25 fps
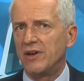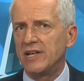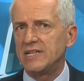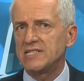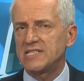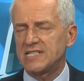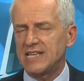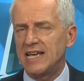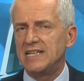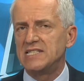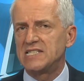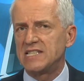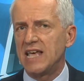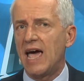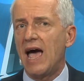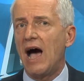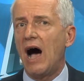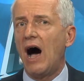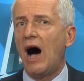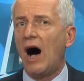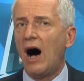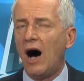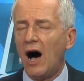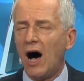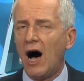It says
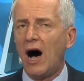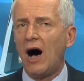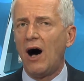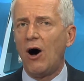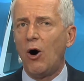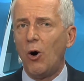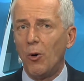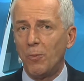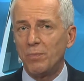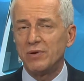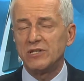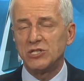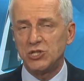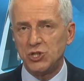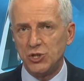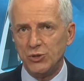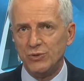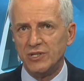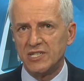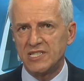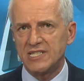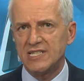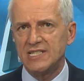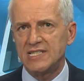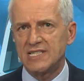there are
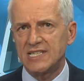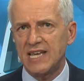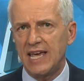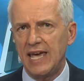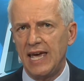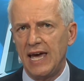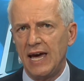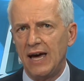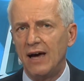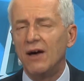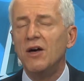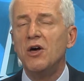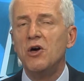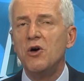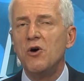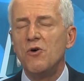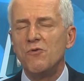opportunities here